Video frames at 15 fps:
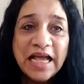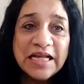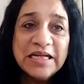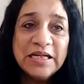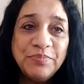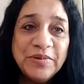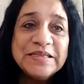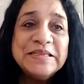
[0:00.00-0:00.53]

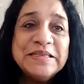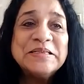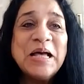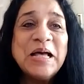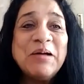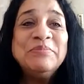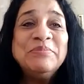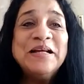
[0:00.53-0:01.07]
And he picked
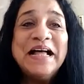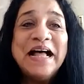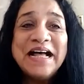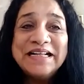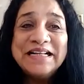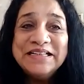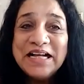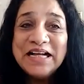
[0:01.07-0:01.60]
this up
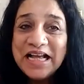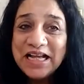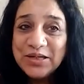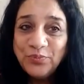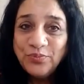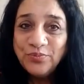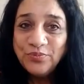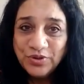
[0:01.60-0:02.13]
idea.
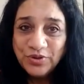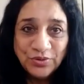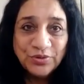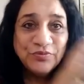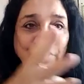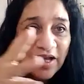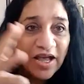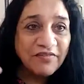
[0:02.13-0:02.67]
And, you
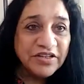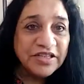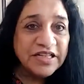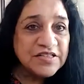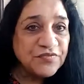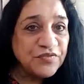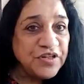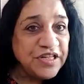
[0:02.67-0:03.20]
know, we are having
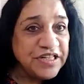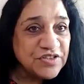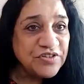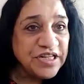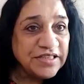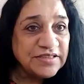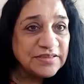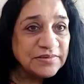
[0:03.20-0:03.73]
these free
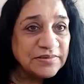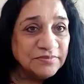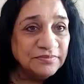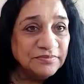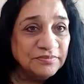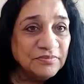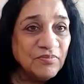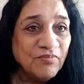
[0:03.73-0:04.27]
streets.
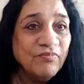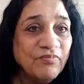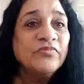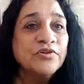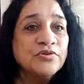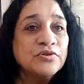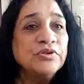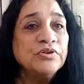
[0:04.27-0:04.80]

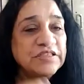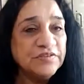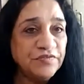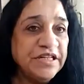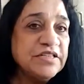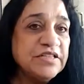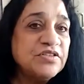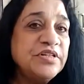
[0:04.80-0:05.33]
So these
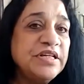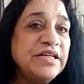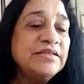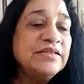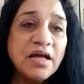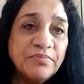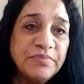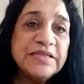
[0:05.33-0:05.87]
free
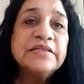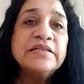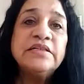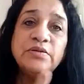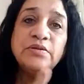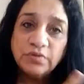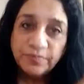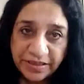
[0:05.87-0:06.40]
streets are
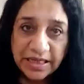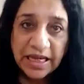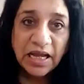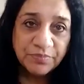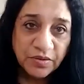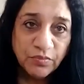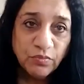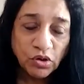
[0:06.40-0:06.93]
basically what Be
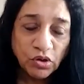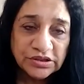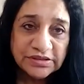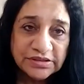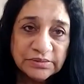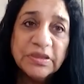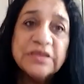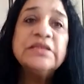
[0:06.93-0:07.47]
Happy
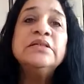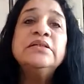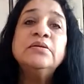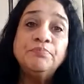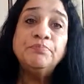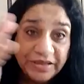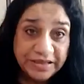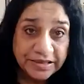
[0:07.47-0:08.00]
was, but in a
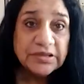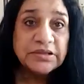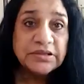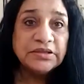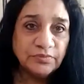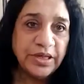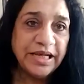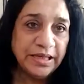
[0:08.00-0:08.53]

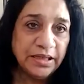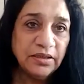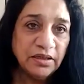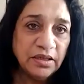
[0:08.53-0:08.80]
bigger way.